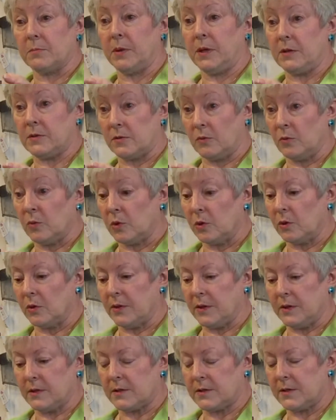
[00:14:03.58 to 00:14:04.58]
a piece of wool
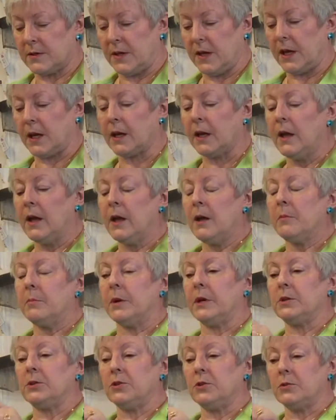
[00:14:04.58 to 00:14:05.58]
that's thick.
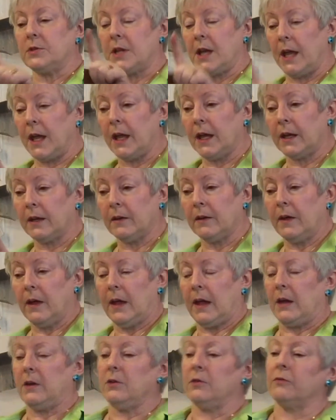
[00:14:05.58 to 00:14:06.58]
But you take
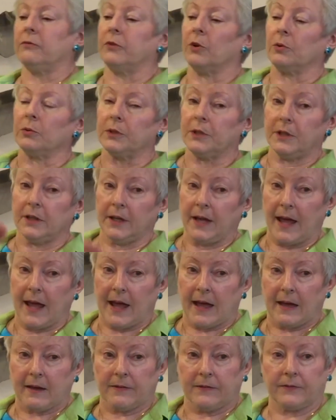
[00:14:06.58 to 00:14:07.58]
and you fold it in
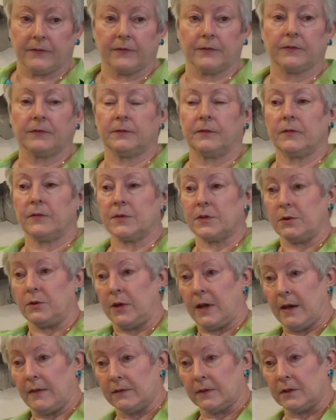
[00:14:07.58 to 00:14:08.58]
half, so
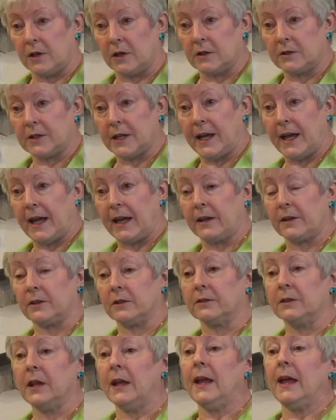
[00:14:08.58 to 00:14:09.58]
you have long
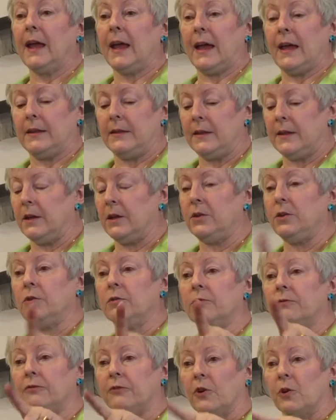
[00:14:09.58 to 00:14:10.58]
diagonal, and then
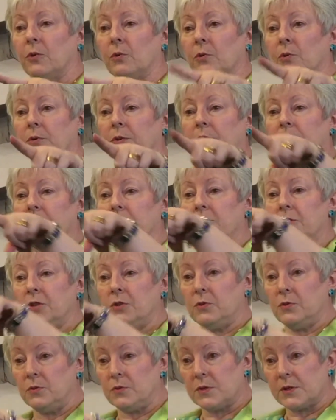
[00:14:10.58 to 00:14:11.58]
you fold the
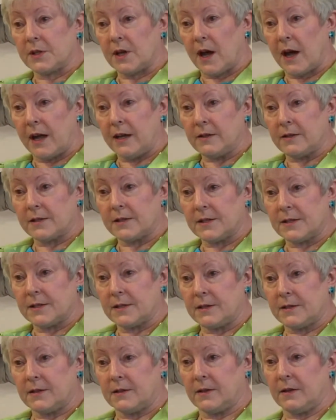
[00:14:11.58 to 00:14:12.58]
two sides
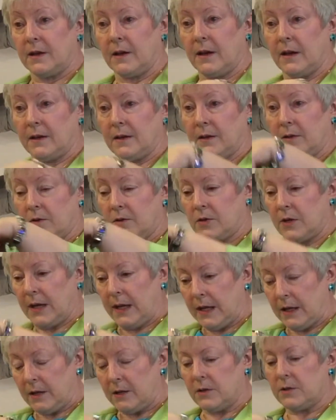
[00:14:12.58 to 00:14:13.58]

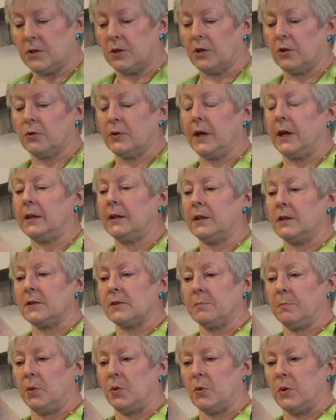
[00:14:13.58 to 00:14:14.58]
in to create
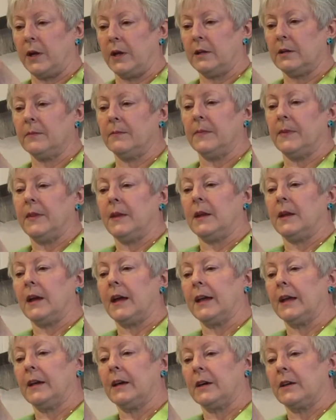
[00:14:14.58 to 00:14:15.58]
this point. Then
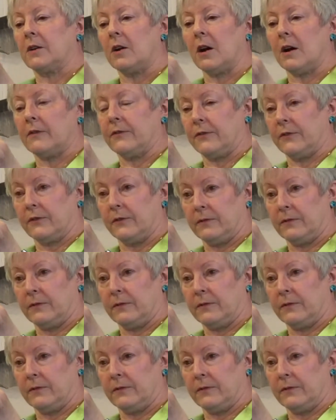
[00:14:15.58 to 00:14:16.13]
I cut off